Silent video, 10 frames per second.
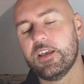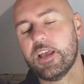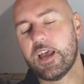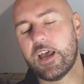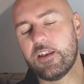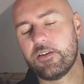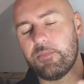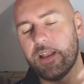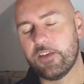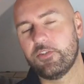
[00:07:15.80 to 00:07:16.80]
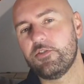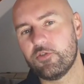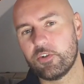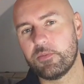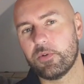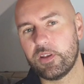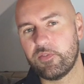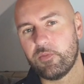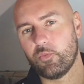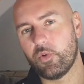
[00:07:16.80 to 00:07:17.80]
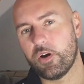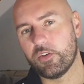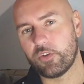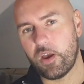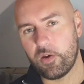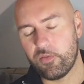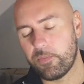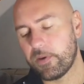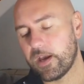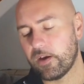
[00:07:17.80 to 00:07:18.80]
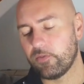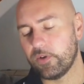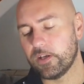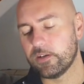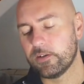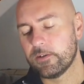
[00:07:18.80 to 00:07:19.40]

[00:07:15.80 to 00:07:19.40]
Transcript: and less enjoyable if it was overpowering